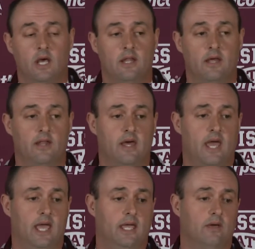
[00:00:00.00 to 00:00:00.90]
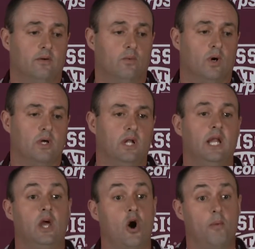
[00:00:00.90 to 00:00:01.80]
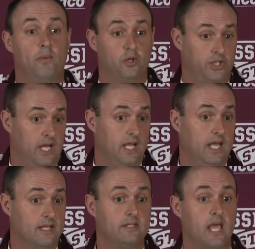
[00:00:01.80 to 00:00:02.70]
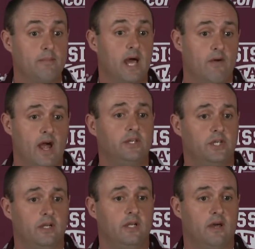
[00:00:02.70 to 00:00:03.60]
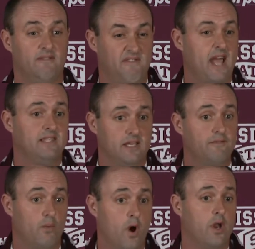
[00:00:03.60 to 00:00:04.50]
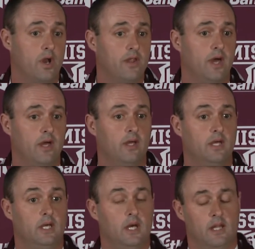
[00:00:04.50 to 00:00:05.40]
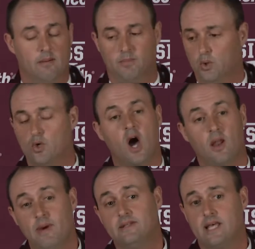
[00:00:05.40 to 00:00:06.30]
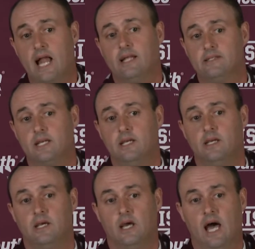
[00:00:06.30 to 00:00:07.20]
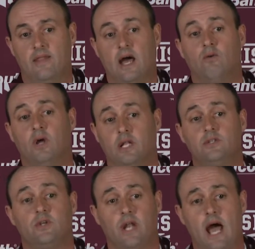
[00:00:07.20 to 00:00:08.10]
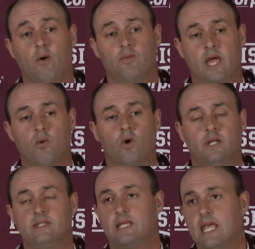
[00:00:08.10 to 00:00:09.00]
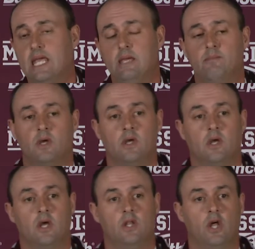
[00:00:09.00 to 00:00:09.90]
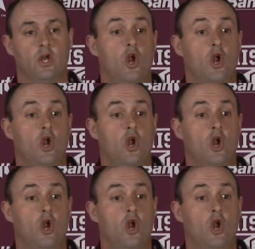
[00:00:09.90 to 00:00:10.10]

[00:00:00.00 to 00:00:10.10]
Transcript: that they were clearly all pushing in the same direction and fighting for one another, that blue-collar mentality, and that really stood out. They were a team that